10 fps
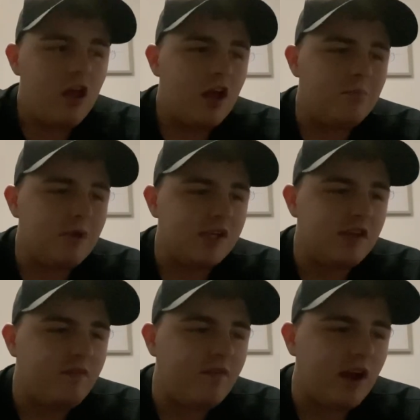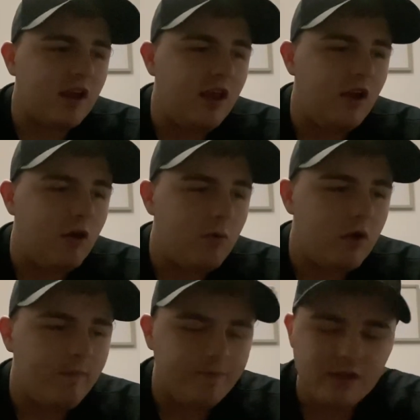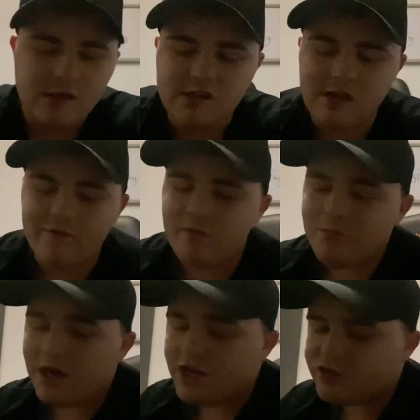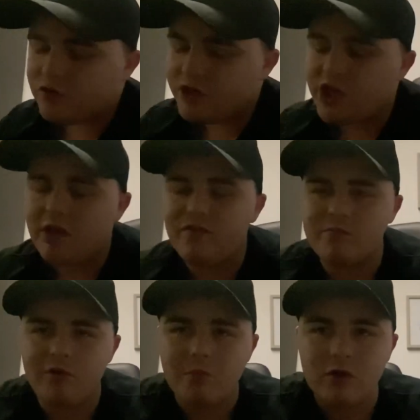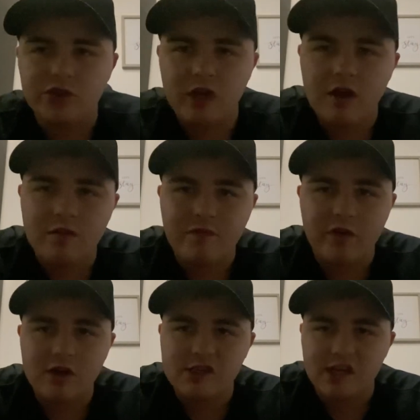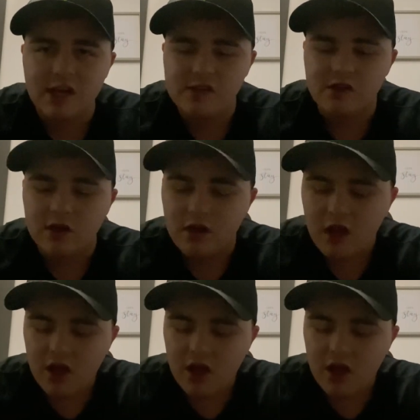a massive thank you to Slaven Bilic for achieving promotion in the first season.